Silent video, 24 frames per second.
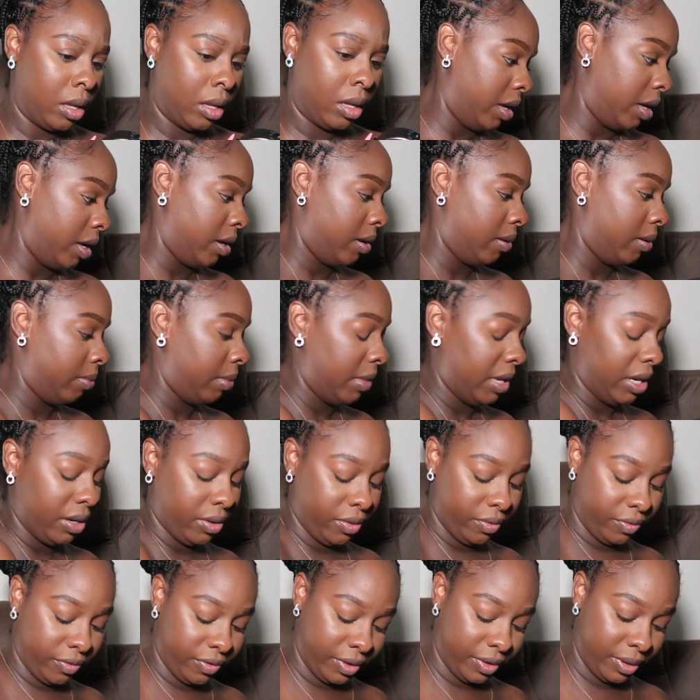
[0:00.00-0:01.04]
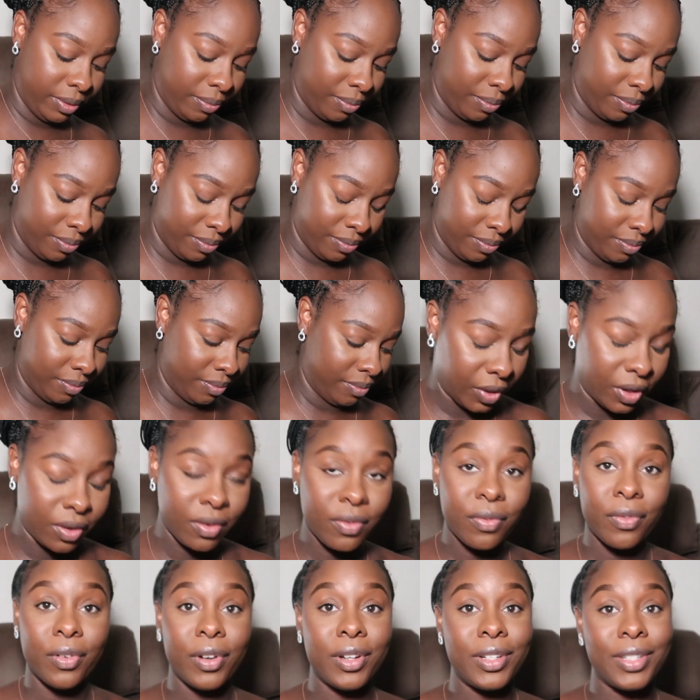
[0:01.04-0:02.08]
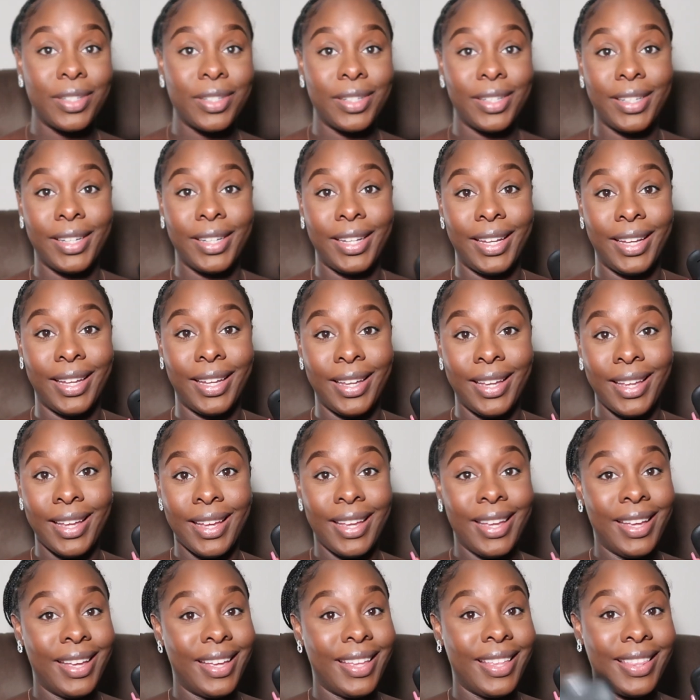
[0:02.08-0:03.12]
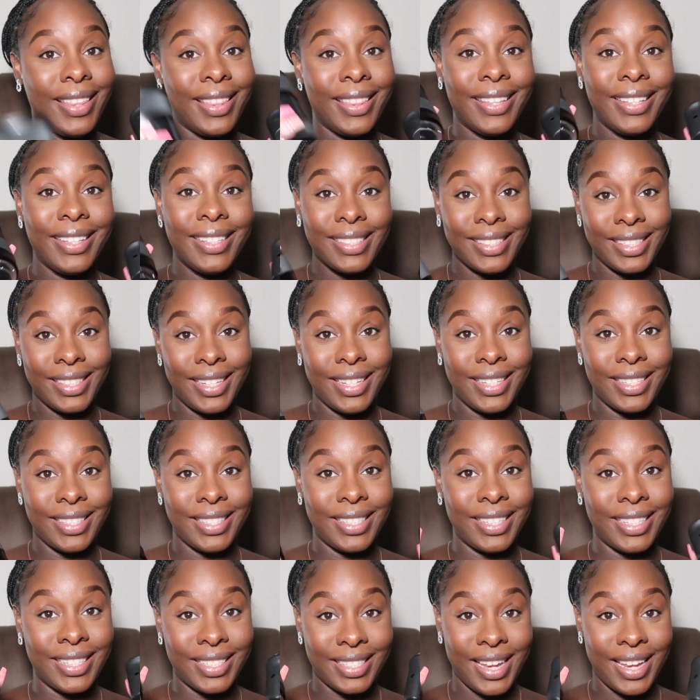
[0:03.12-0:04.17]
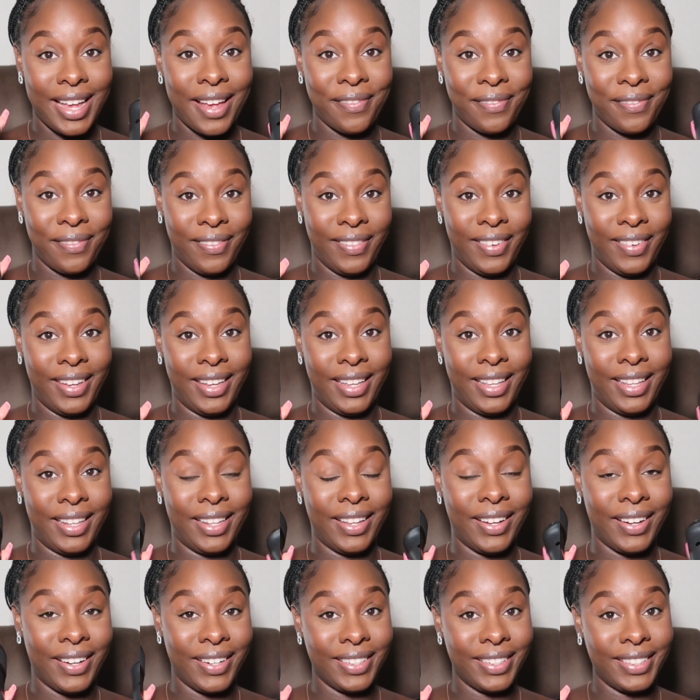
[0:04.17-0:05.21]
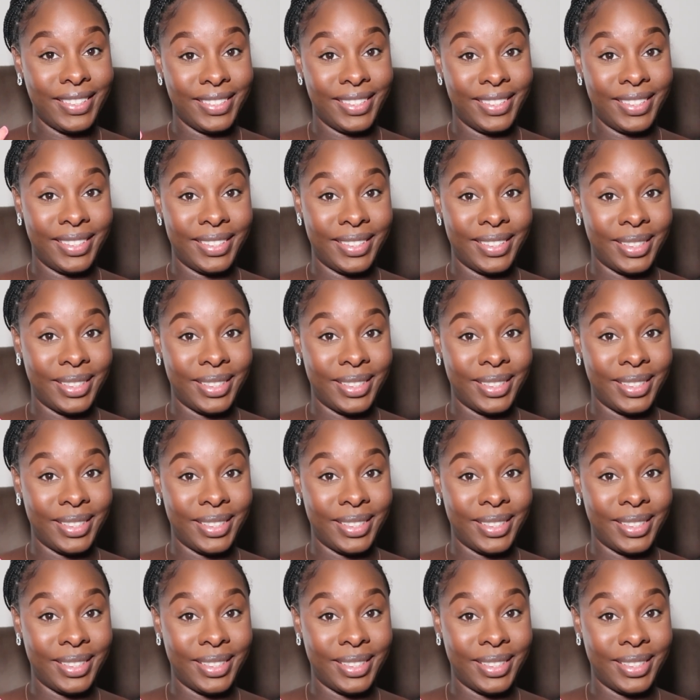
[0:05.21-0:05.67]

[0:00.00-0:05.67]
Yeah, they don't fit. Unfortunately, this lens does not fit the R6.